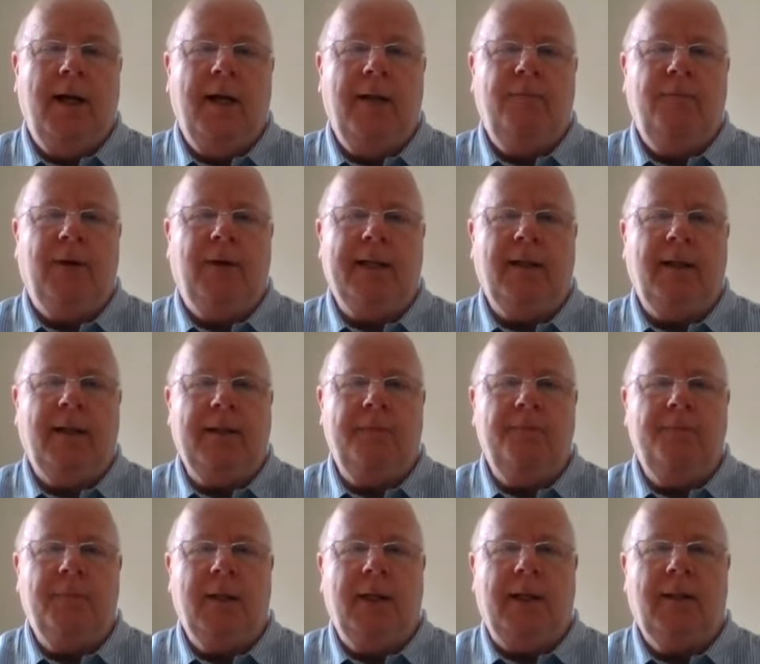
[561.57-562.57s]
And finally,
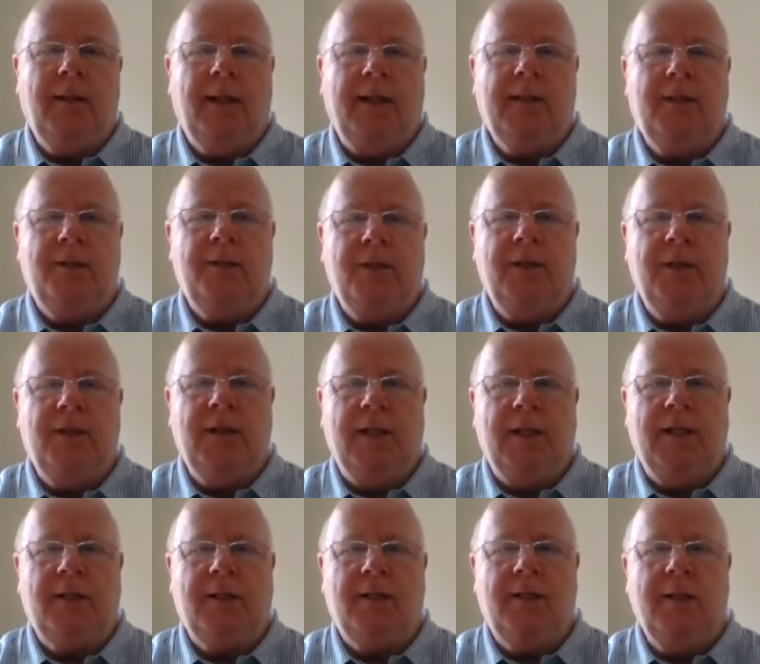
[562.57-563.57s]
I'd like to
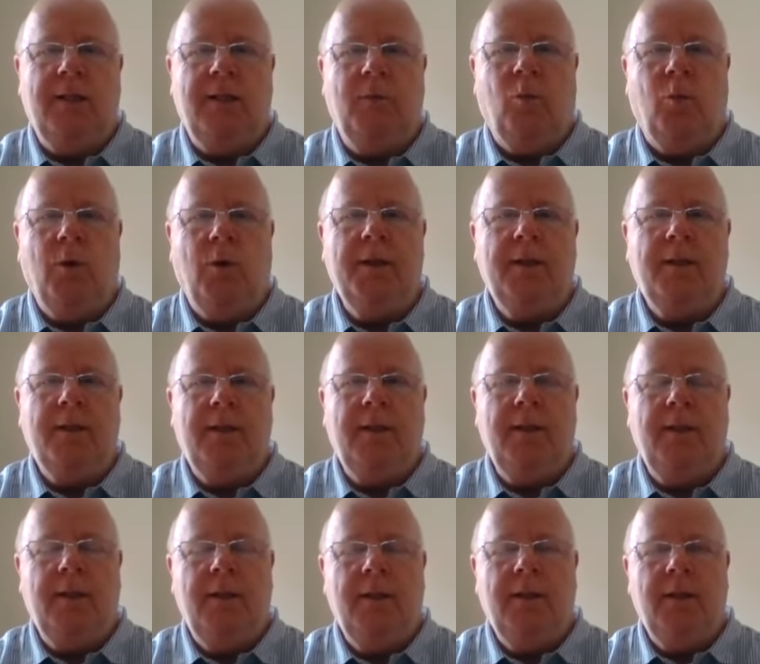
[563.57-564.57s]
suggest that one of the